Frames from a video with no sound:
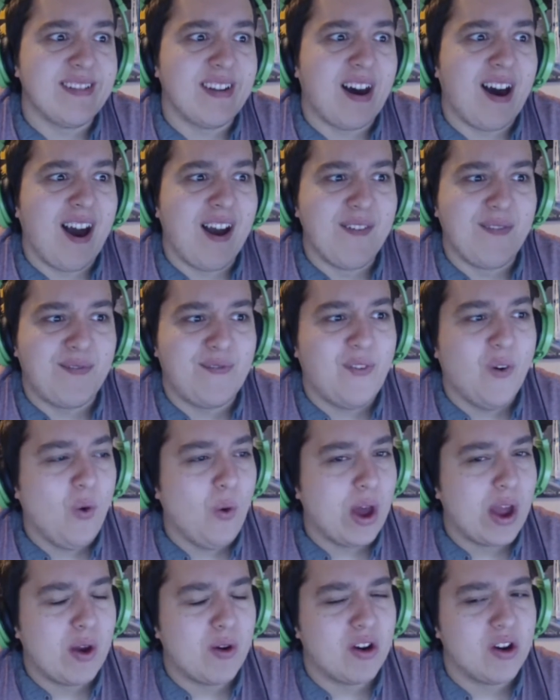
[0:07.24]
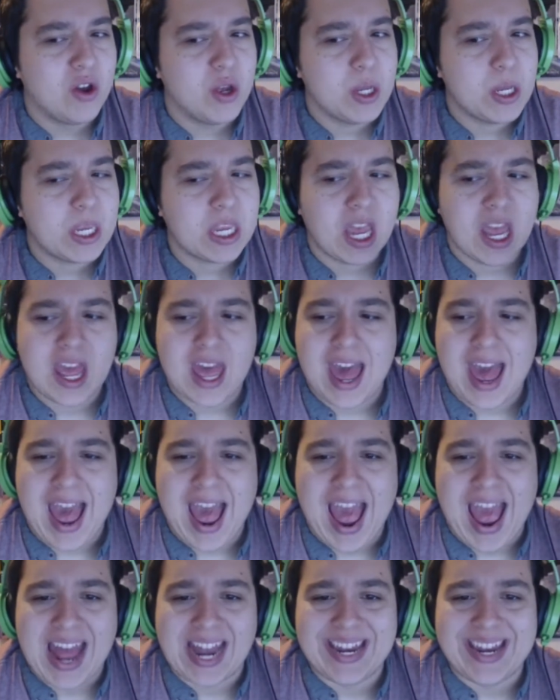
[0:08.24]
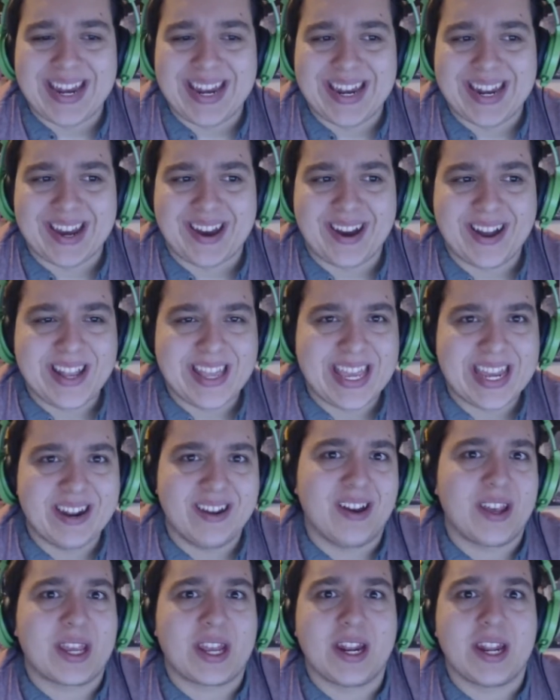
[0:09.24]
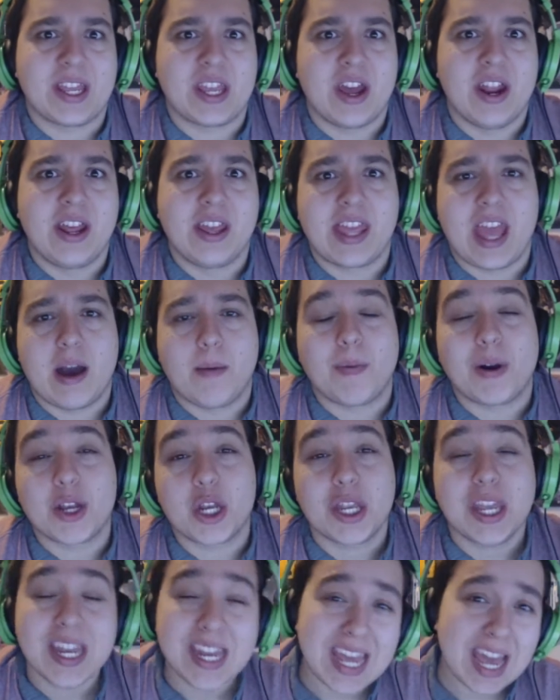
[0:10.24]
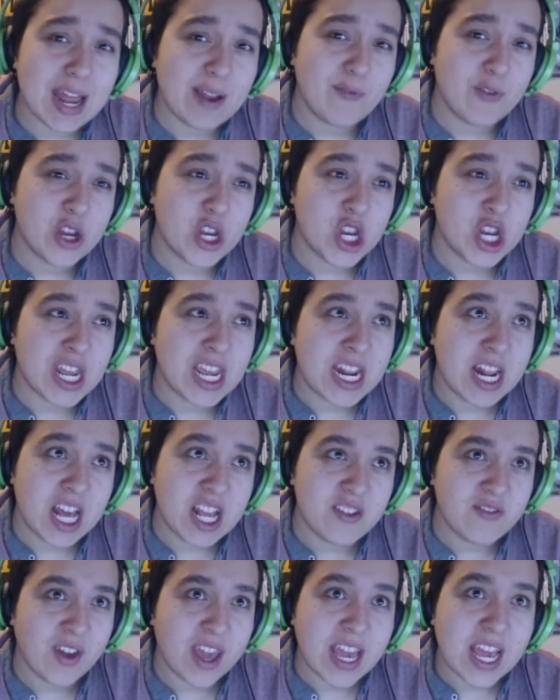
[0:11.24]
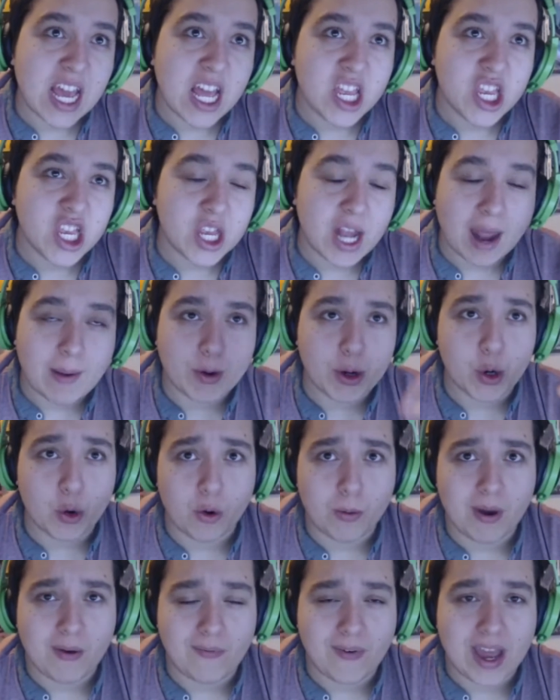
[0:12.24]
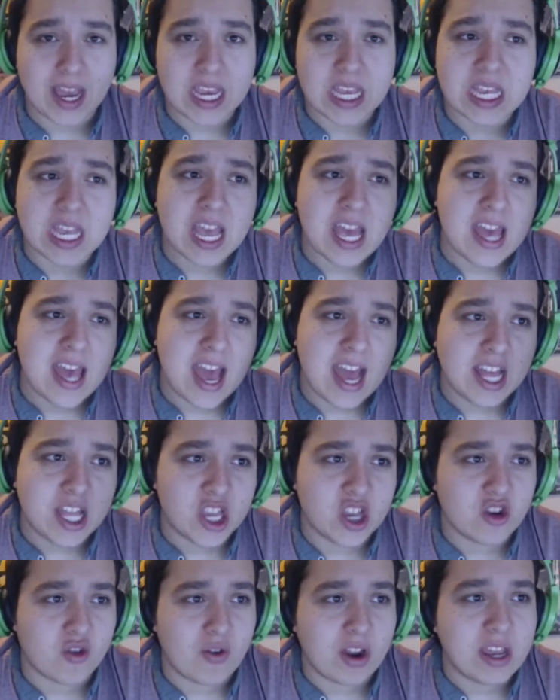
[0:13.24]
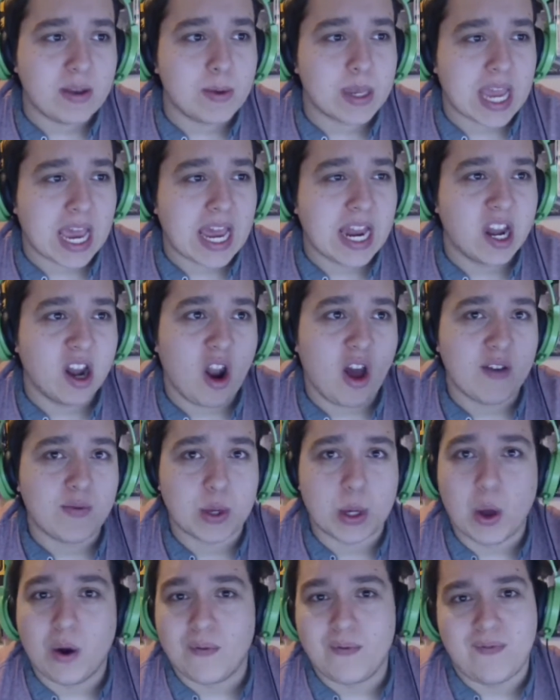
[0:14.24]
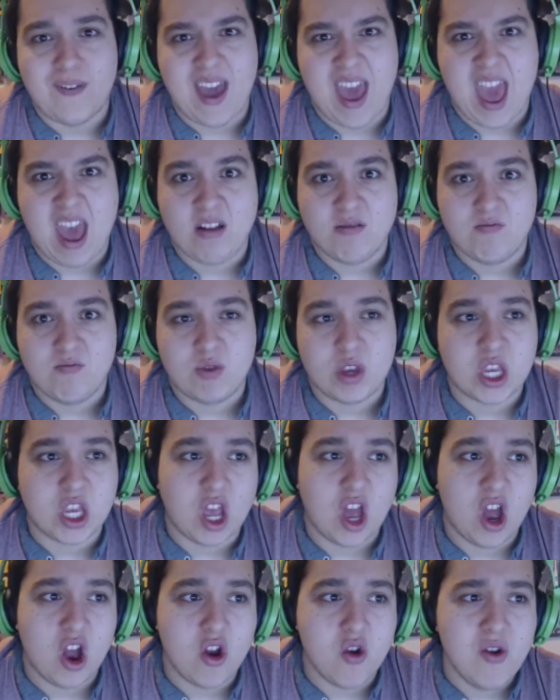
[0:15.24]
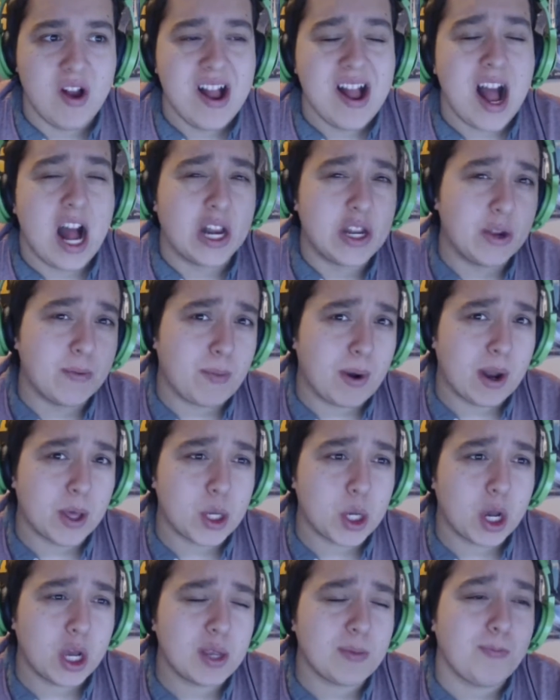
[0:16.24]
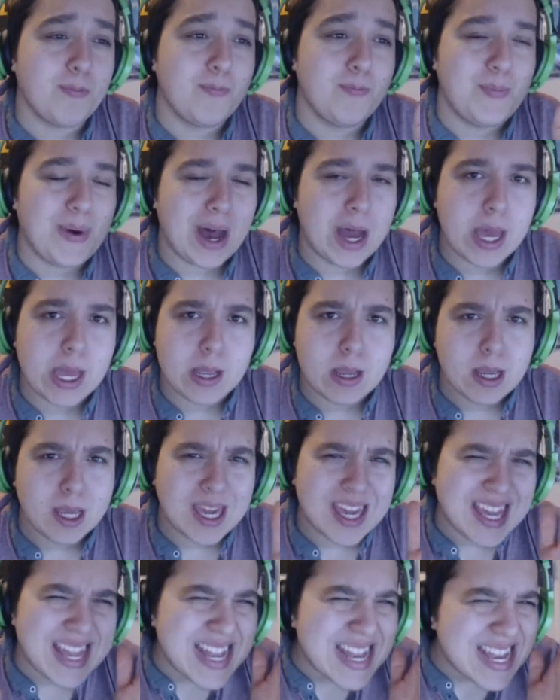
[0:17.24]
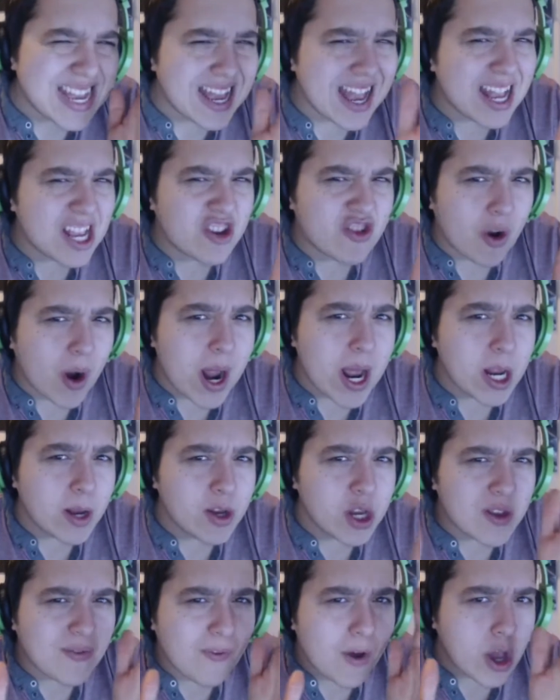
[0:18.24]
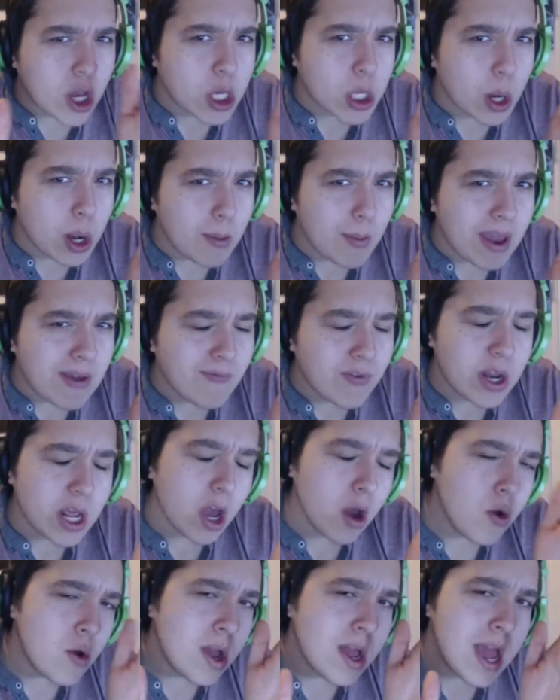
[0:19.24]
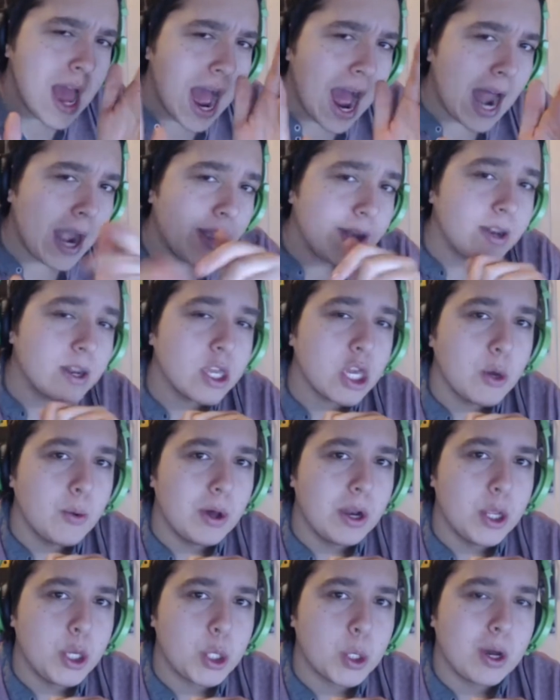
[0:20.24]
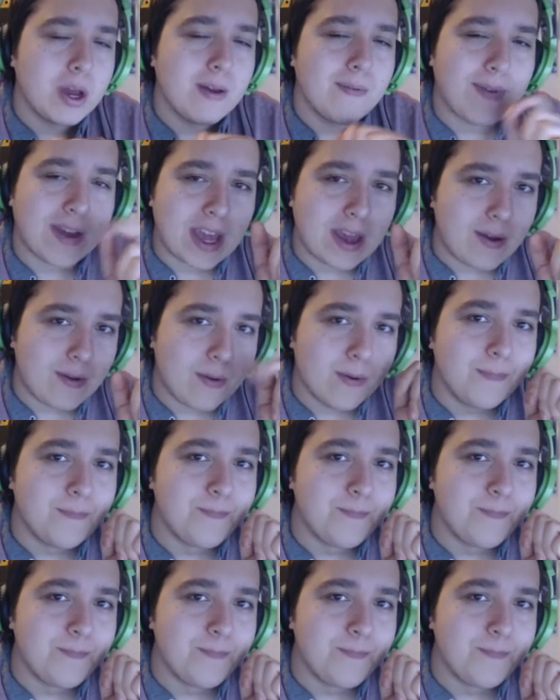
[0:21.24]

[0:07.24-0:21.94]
I thought it was, and I did ask her to turn it down, but she did the average teenage thing, slammed the door on my face and screamed saying life's not fair. So I do apologise, but try and just focus on the main video and you will enjoy it. Thank you.